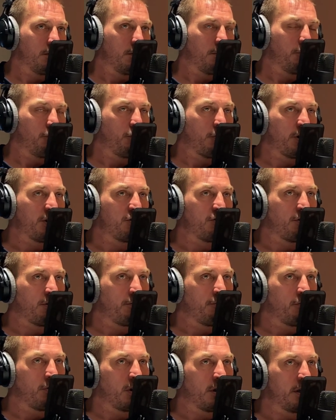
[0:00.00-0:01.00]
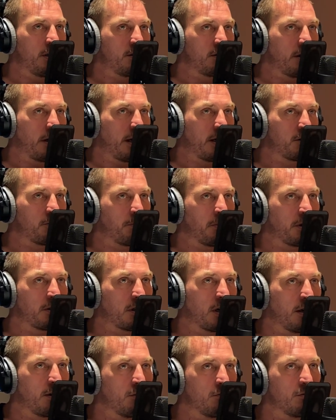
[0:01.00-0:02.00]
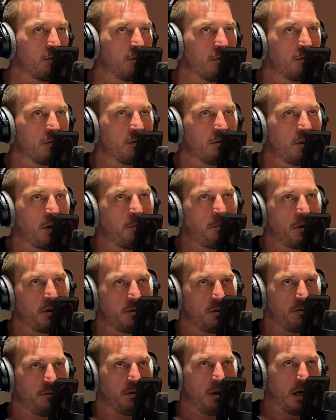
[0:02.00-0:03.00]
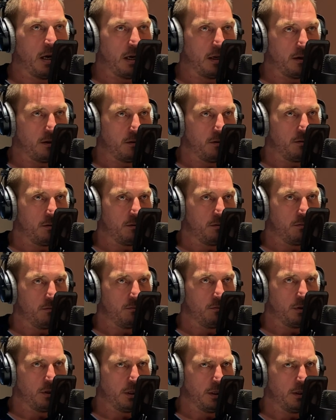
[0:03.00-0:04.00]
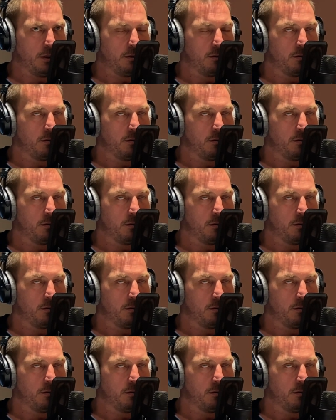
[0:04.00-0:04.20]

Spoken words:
pressure and release aspect, I don't see much of that, really.